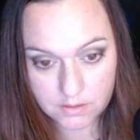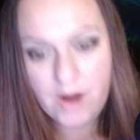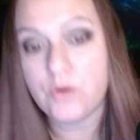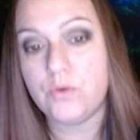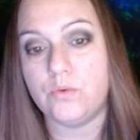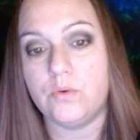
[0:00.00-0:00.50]

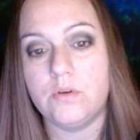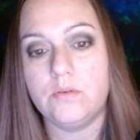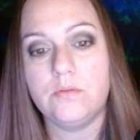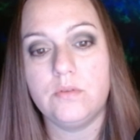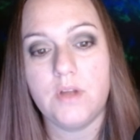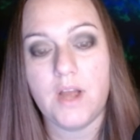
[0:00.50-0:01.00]
Ooh,
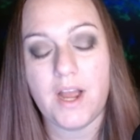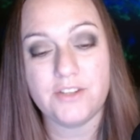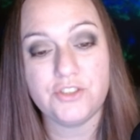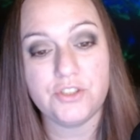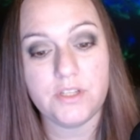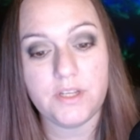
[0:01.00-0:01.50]

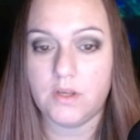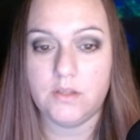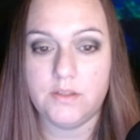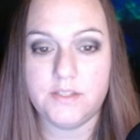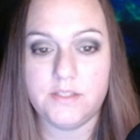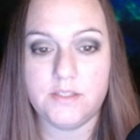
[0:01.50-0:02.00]
actually,
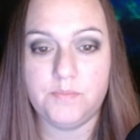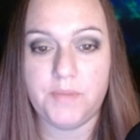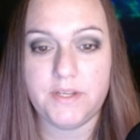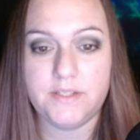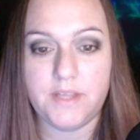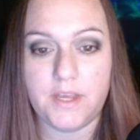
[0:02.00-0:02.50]
this is
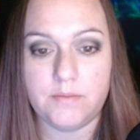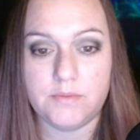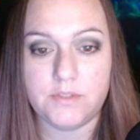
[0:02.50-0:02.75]
base game, so